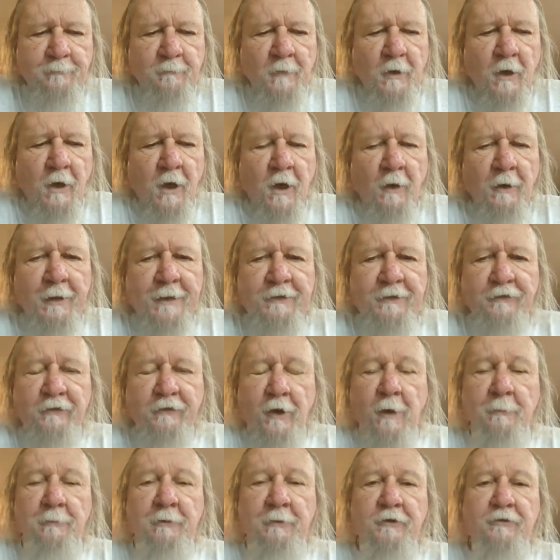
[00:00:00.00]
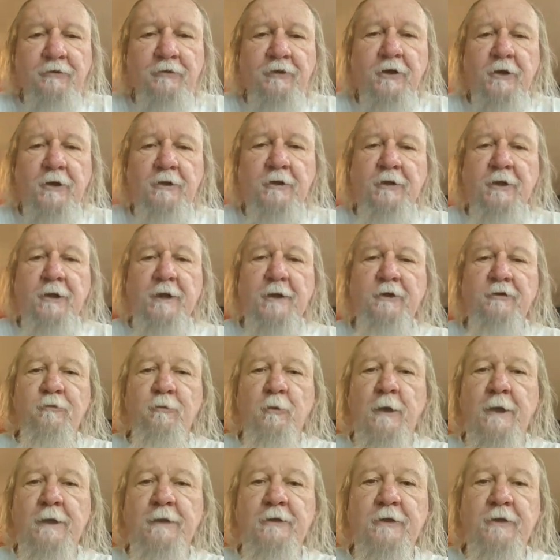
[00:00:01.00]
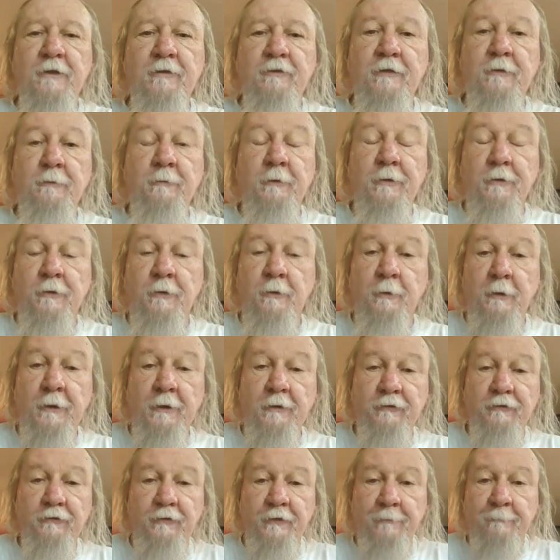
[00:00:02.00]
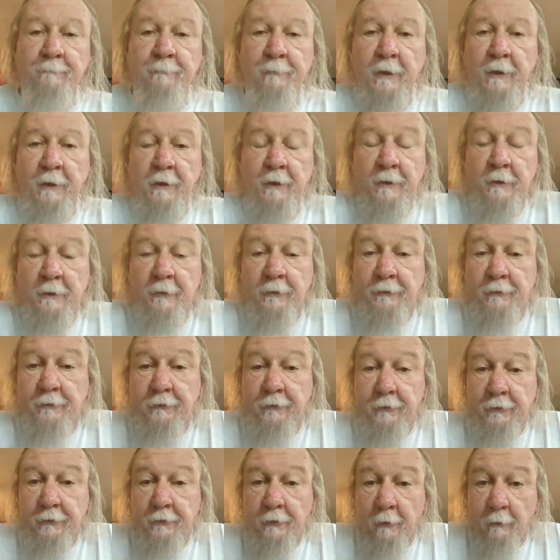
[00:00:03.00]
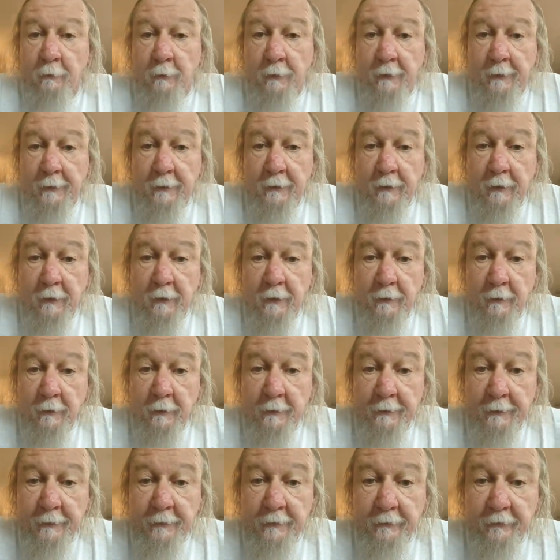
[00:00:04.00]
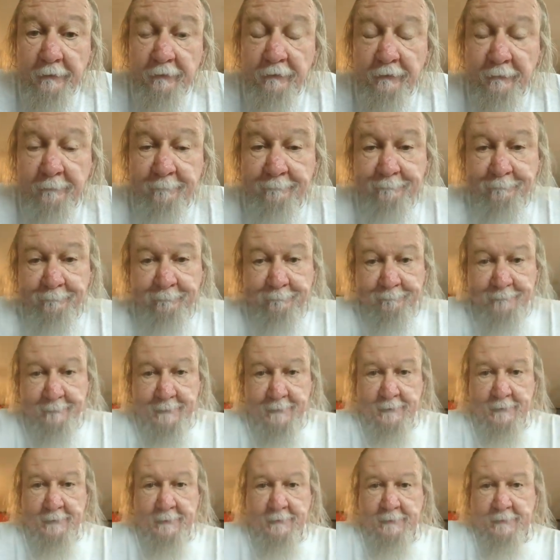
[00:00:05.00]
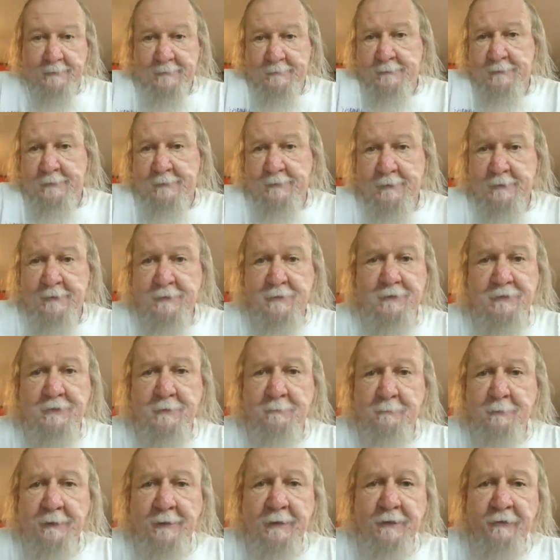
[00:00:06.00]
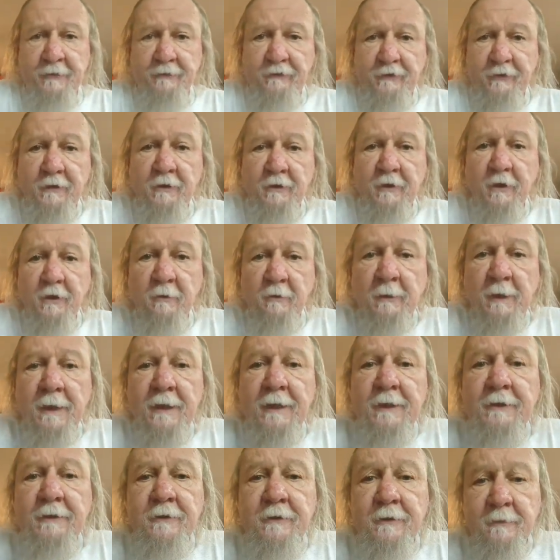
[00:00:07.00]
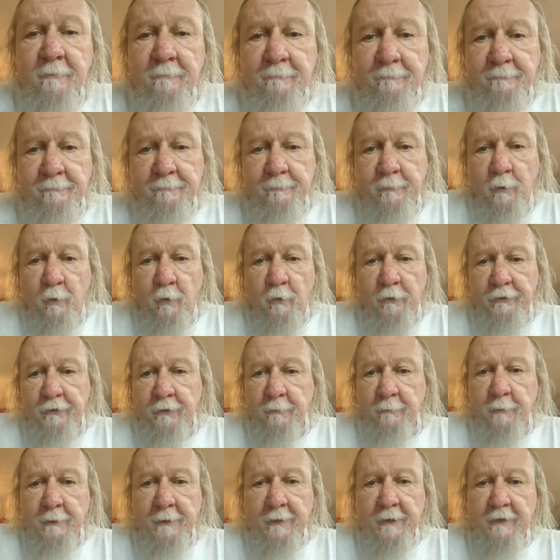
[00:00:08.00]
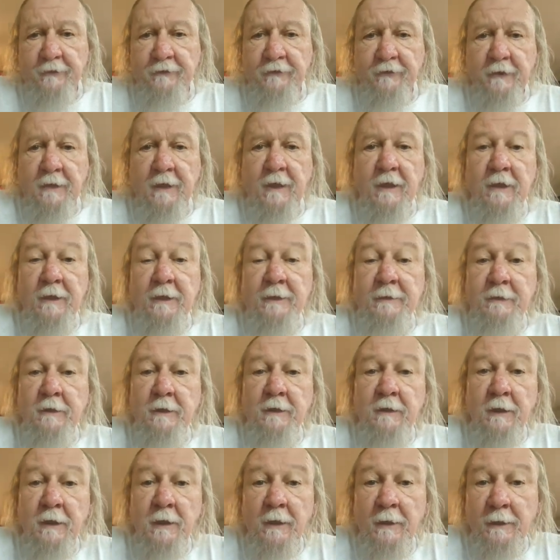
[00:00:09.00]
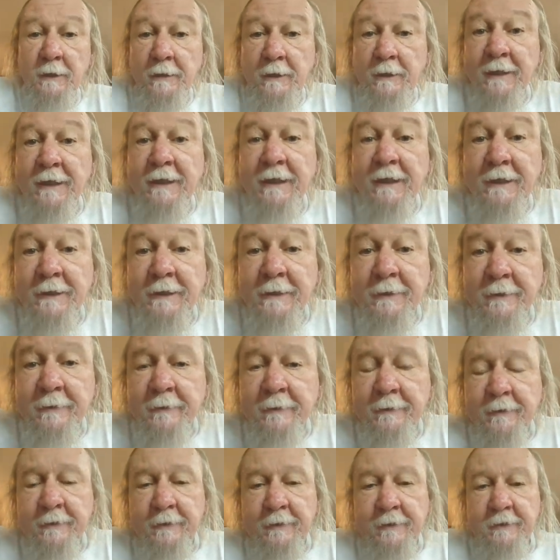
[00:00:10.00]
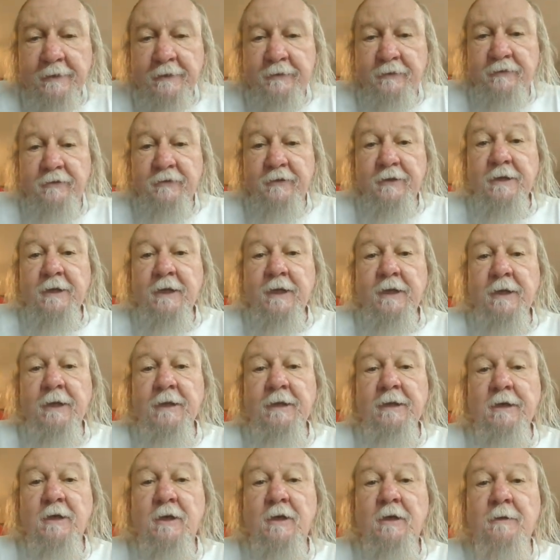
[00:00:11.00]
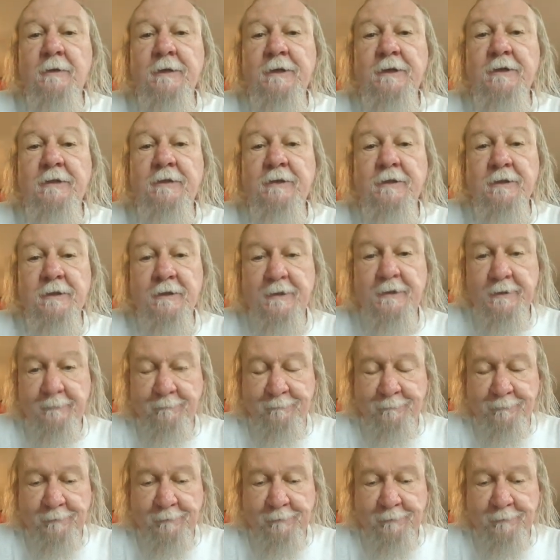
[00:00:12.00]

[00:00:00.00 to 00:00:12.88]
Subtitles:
All right, so I'm going to start tonight's wine tasting with a question. Do you know what a claret is? Do you pronounce it claret, or do you pronounce it claret? It's C-L-A-R-E-T.